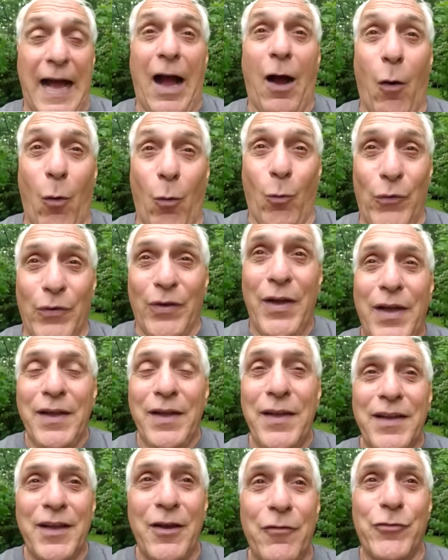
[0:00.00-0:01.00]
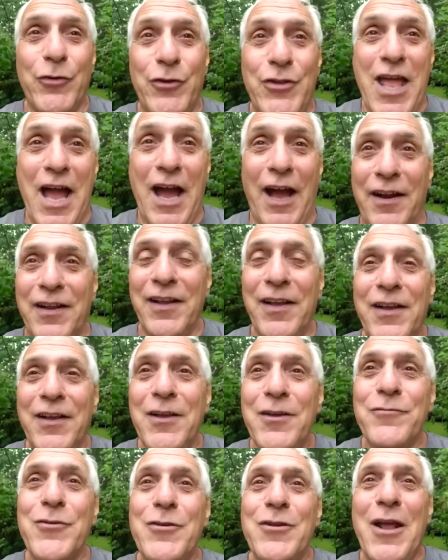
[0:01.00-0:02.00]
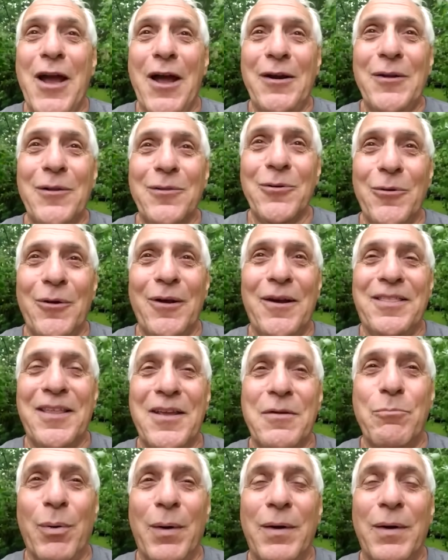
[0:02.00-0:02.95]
out if you're not you're not ill or anything,